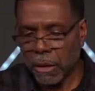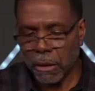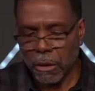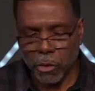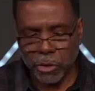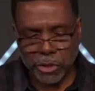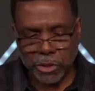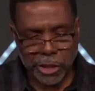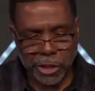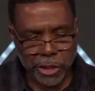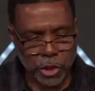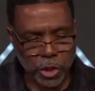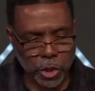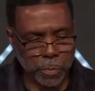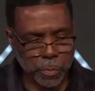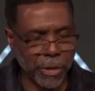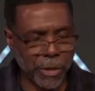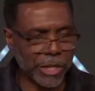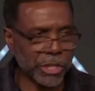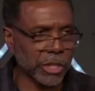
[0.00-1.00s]
or it's an
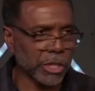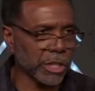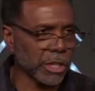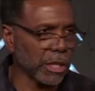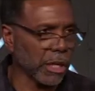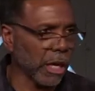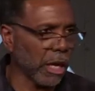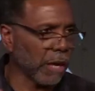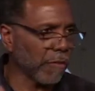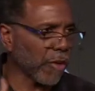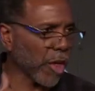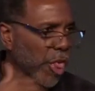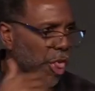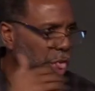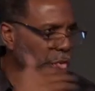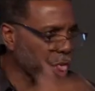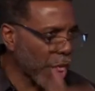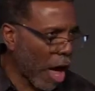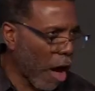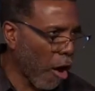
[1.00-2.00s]
expression of a
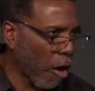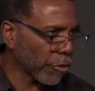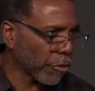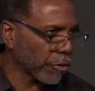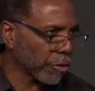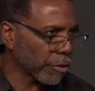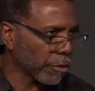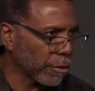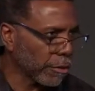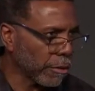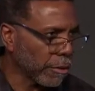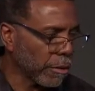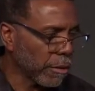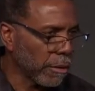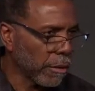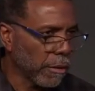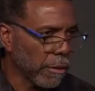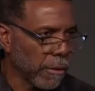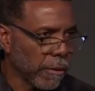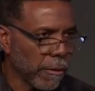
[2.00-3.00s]
thought.
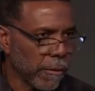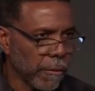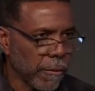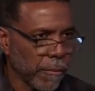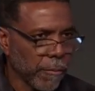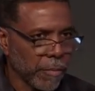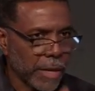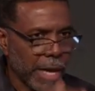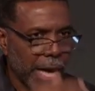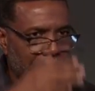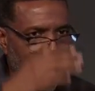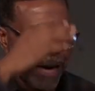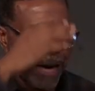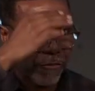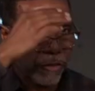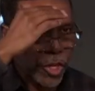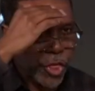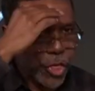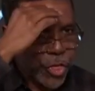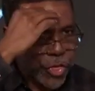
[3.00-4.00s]
I
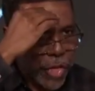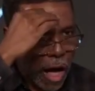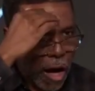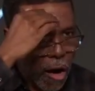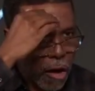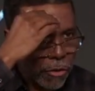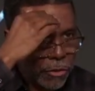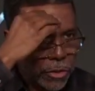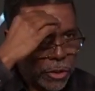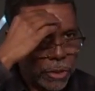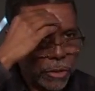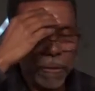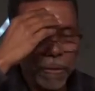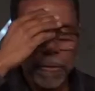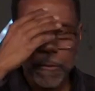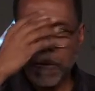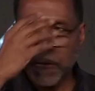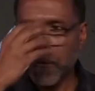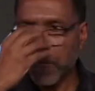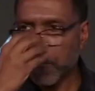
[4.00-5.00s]
have a thought,
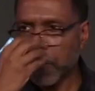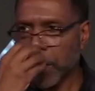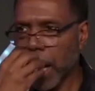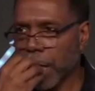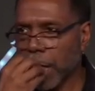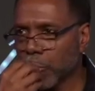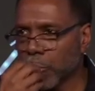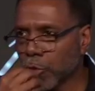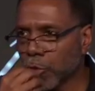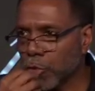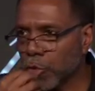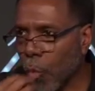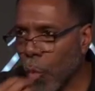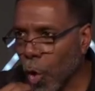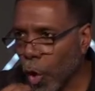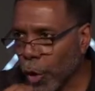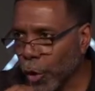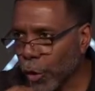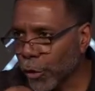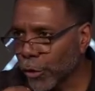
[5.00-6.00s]
I use
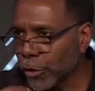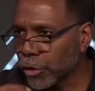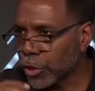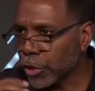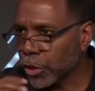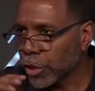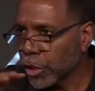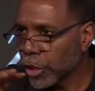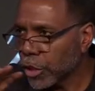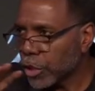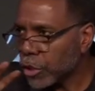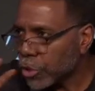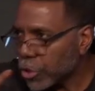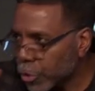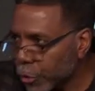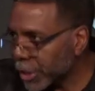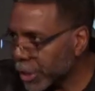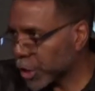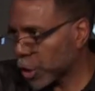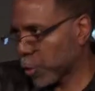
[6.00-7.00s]
words
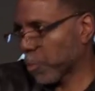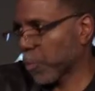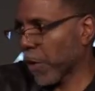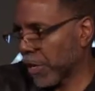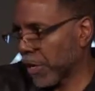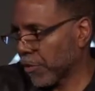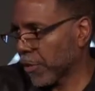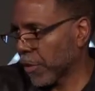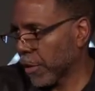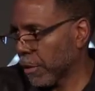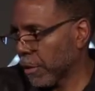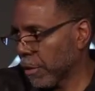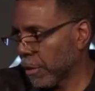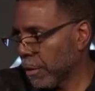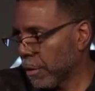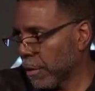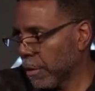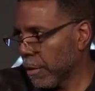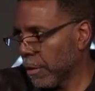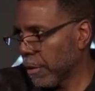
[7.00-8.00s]
to express it.
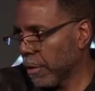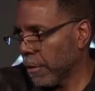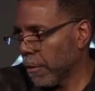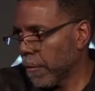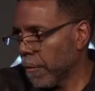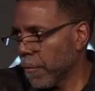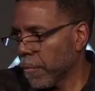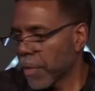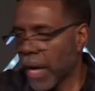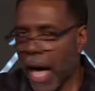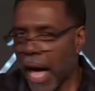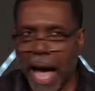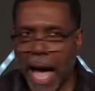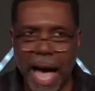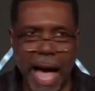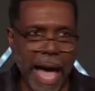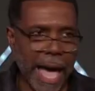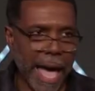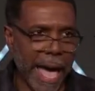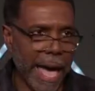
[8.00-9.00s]

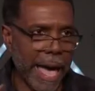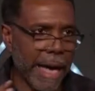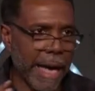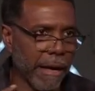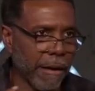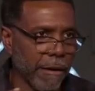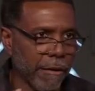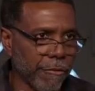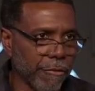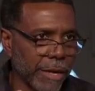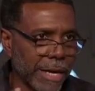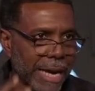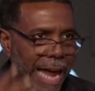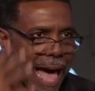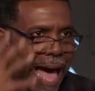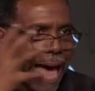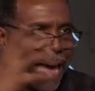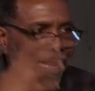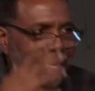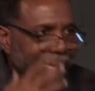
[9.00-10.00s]
I have an
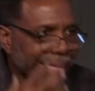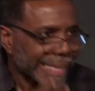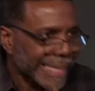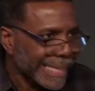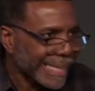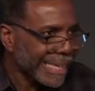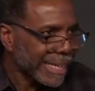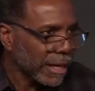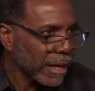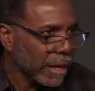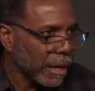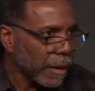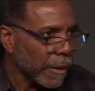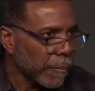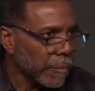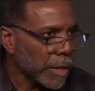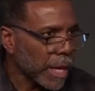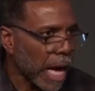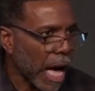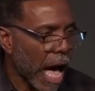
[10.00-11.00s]
idea,
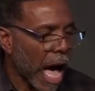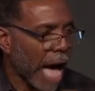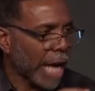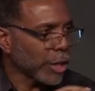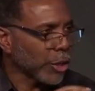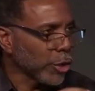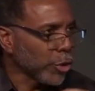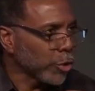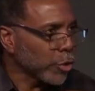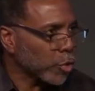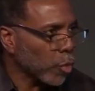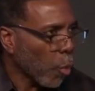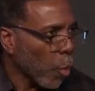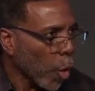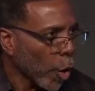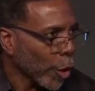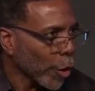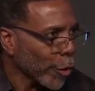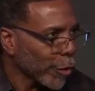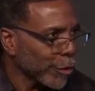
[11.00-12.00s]
I use
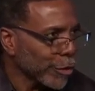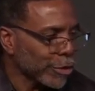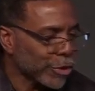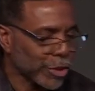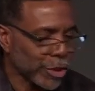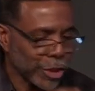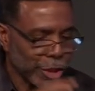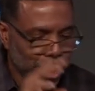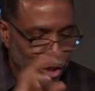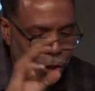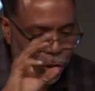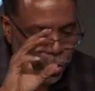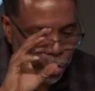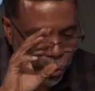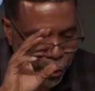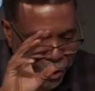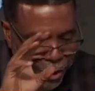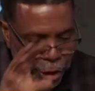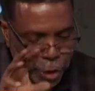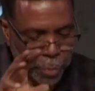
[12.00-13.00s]
words
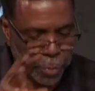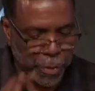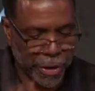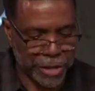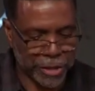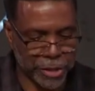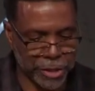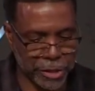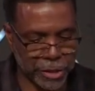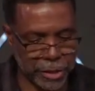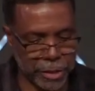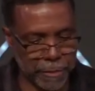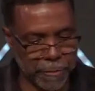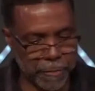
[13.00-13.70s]
to express it.